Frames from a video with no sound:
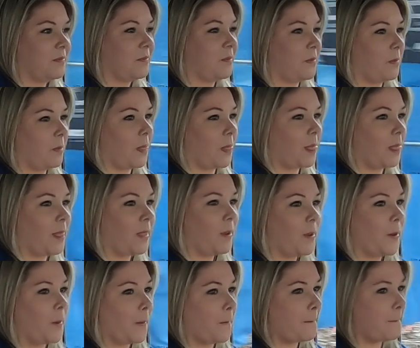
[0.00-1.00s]

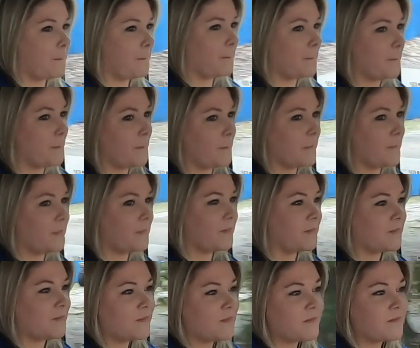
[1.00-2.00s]

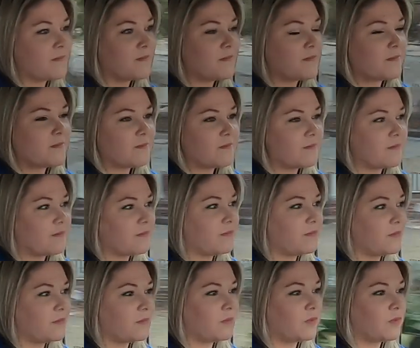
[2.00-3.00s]

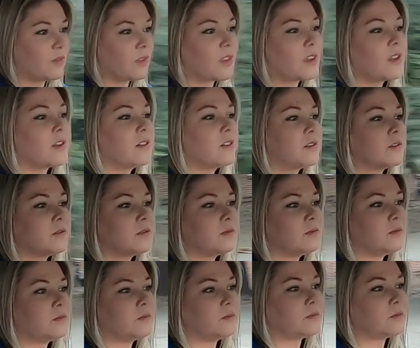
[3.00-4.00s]

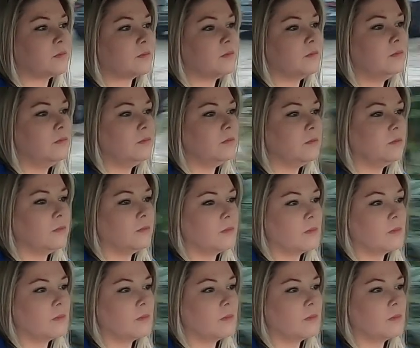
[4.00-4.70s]
(not speaking)